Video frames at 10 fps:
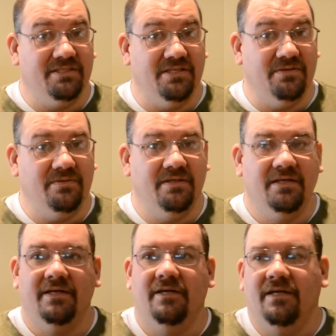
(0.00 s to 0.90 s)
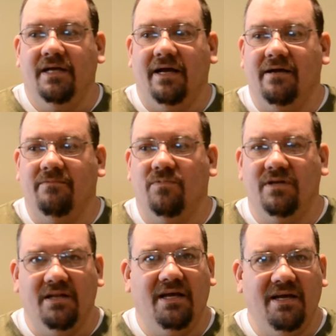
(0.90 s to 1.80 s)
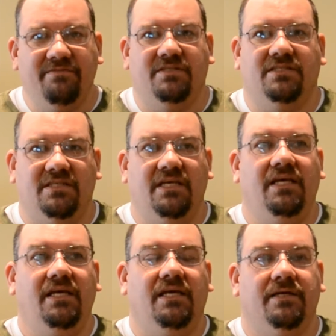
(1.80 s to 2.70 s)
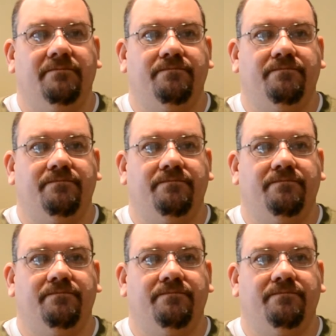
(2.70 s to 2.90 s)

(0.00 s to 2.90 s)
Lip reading: soon, would love to see